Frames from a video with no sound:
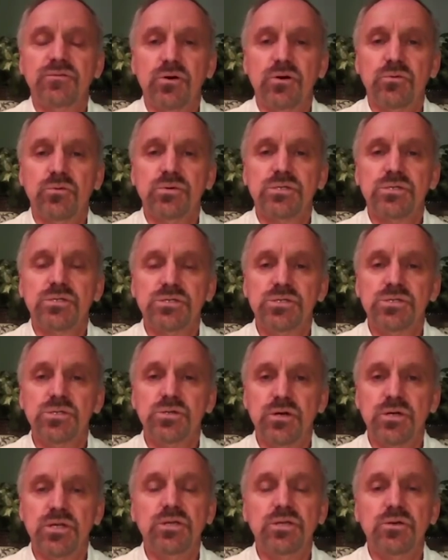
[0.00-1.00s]
forward to
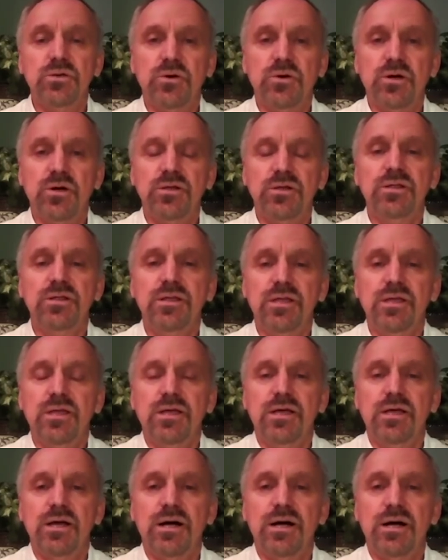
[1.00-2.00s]
joining you all
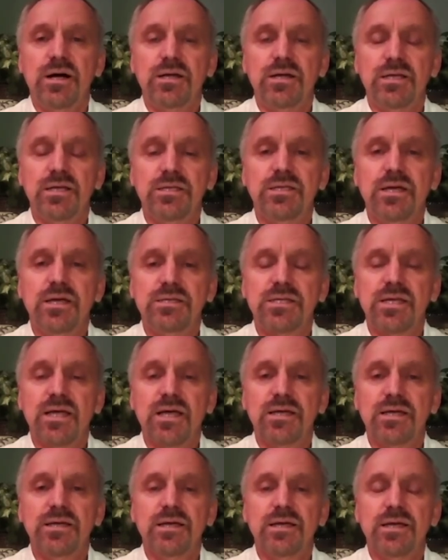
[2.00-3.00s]
uh, in
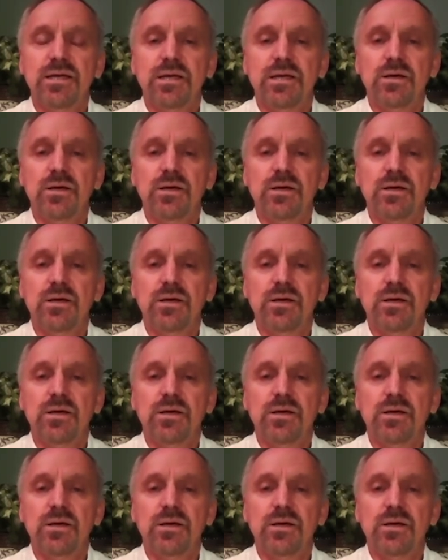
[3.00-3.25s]
Yantai.